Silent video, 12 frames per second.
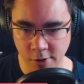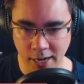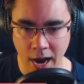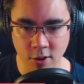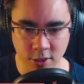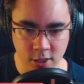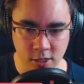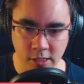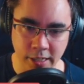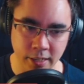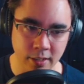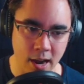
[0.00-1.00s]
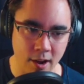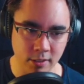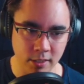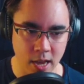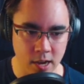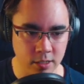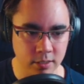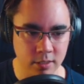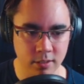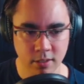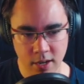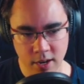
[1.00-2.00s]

like how it's cleaned, how it's held,